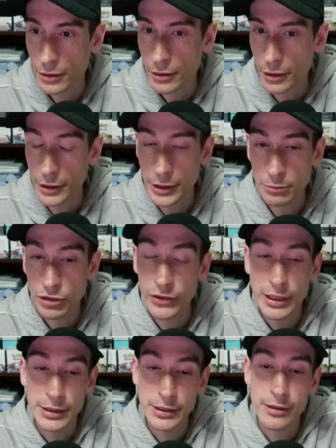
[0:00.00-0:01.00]
And
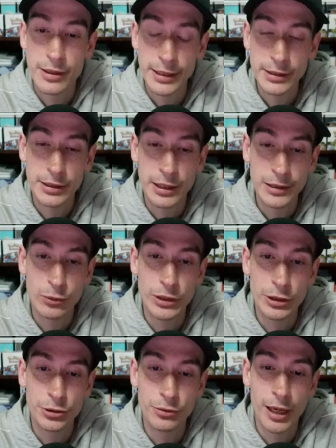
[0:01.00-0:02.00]
moving on to the next deck, we
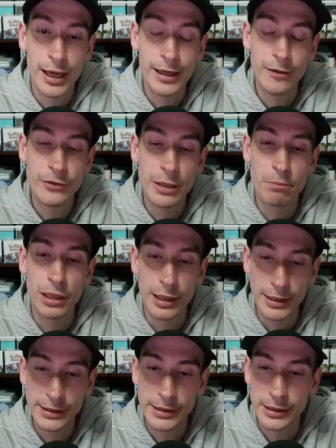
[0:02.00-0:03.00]
do have the
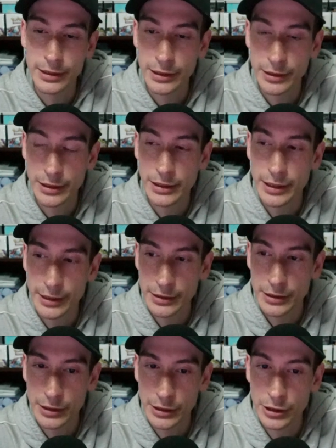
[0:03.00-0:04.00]
Blaziken
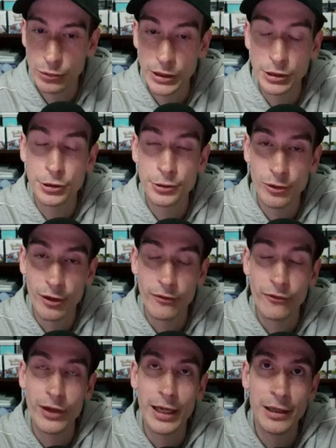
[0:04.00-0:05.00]
EX here. We do
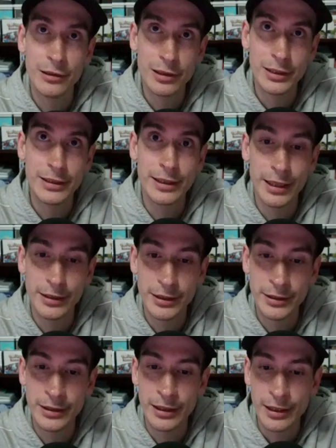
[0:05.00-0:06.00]
finally get
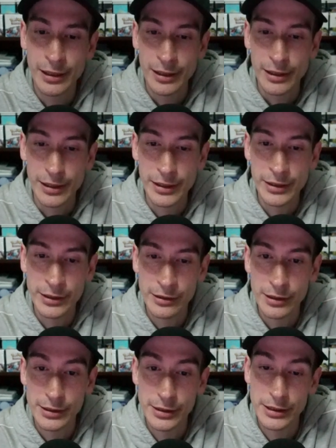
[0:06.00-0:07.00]
it. And
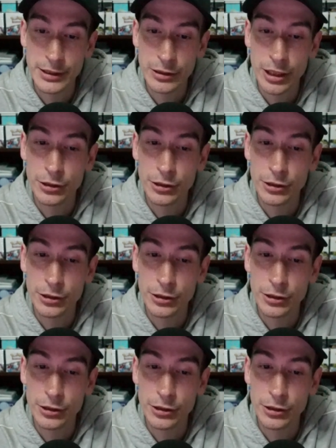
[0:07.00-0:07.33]
let's see, they